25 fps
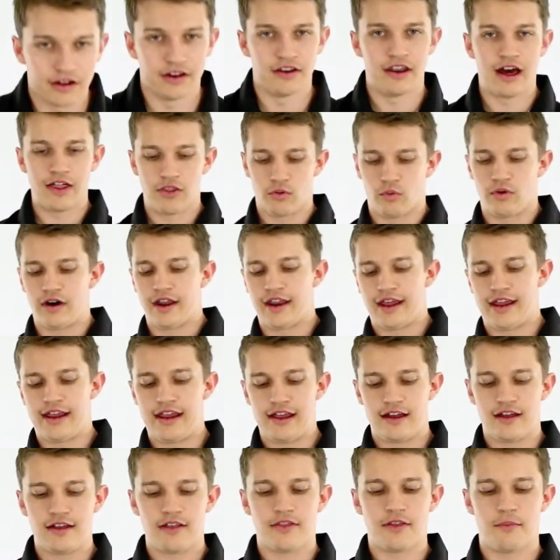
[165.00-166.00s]
Another one
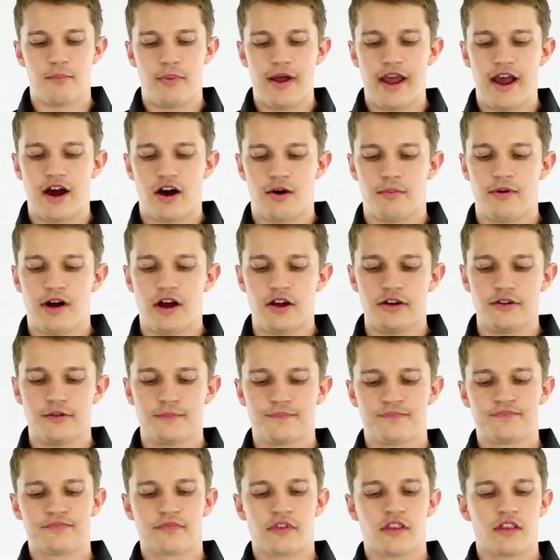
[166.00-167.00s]
here, the Power
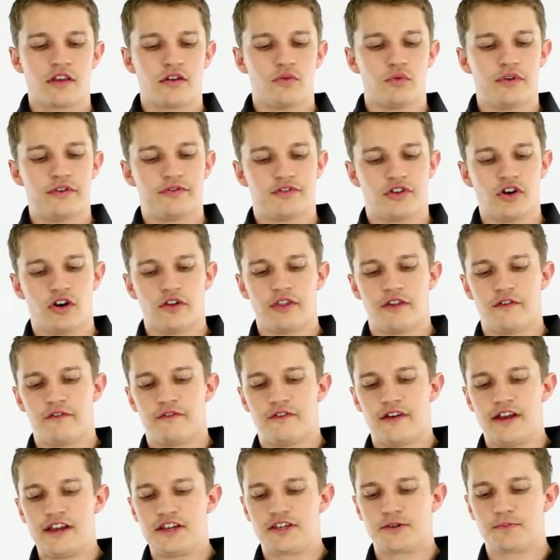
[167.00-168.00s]
Bow. We've got the
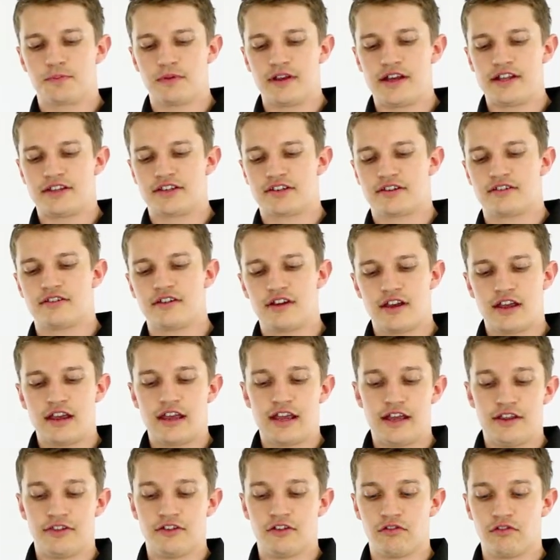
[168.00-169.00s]
V-splits
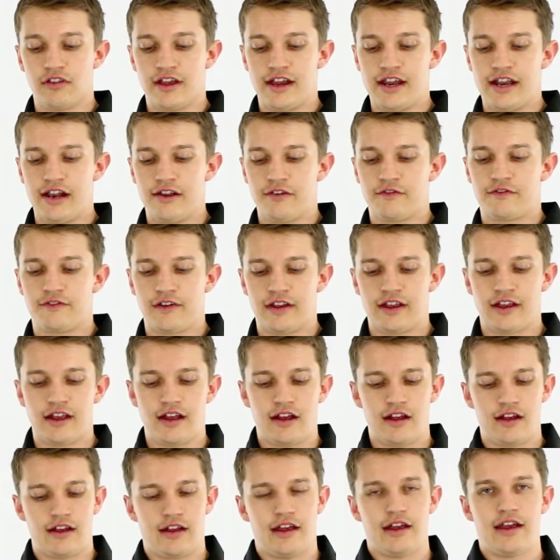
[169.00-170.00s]
in the leading
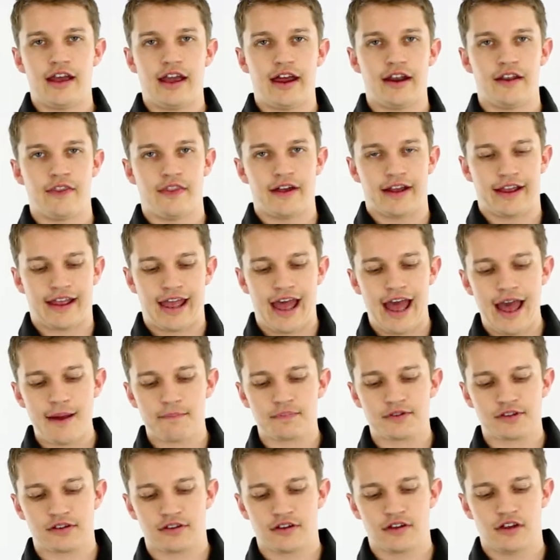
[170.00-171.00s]
finger and at the
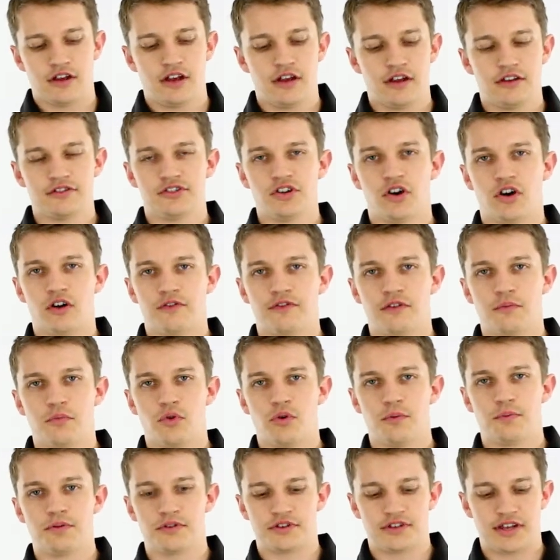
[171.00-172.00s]
caps to offer
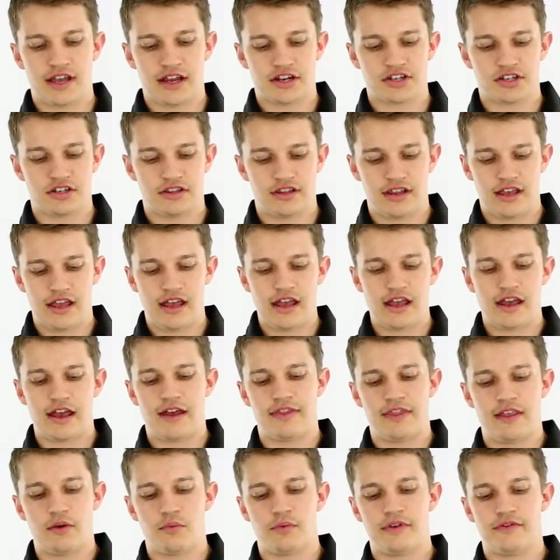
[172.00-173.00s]
more protection there,
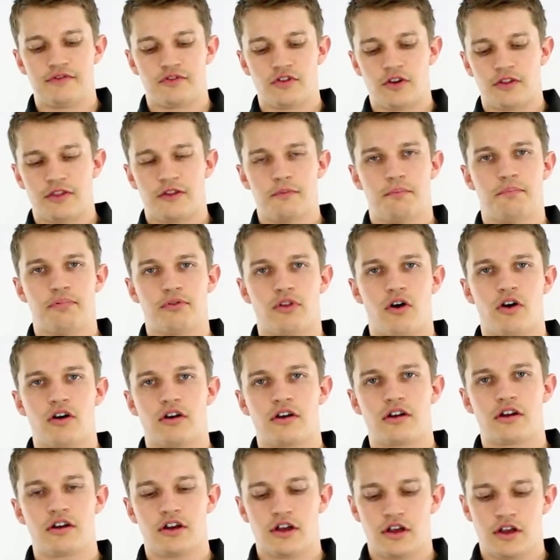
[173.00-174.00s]
and then we've got the
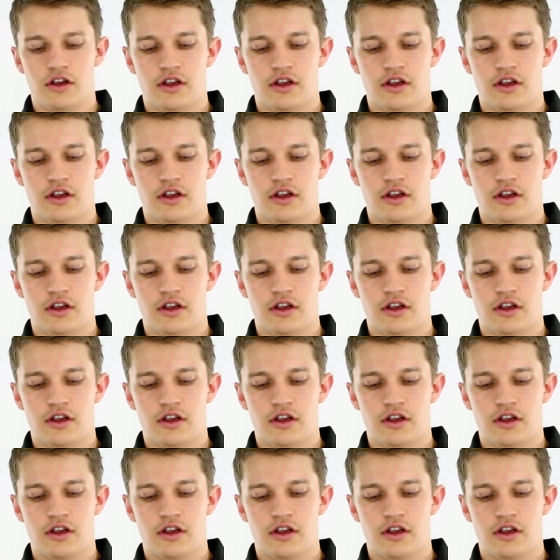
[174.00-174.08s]
block